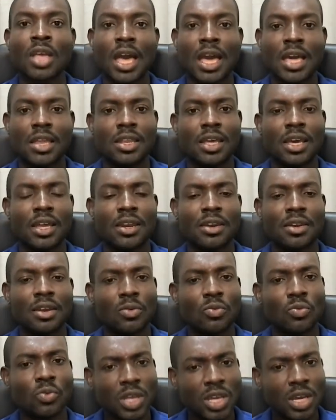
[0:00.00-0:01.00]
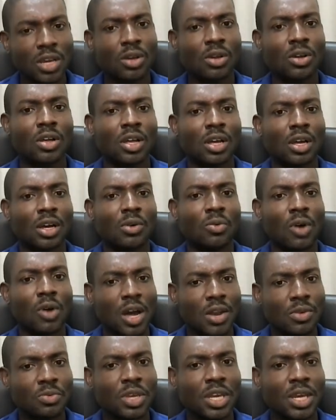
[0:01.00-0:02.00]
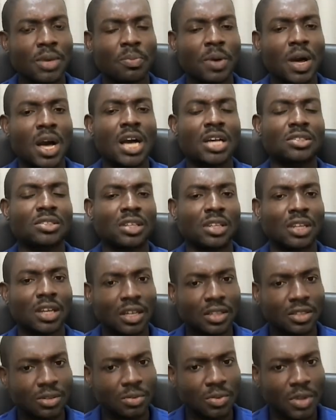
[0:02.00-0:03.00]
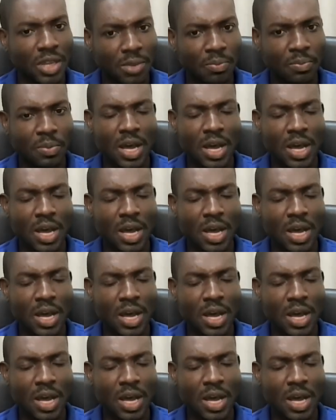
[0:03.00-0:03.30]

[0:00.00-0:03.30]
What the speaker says: And then 1 week passed, another week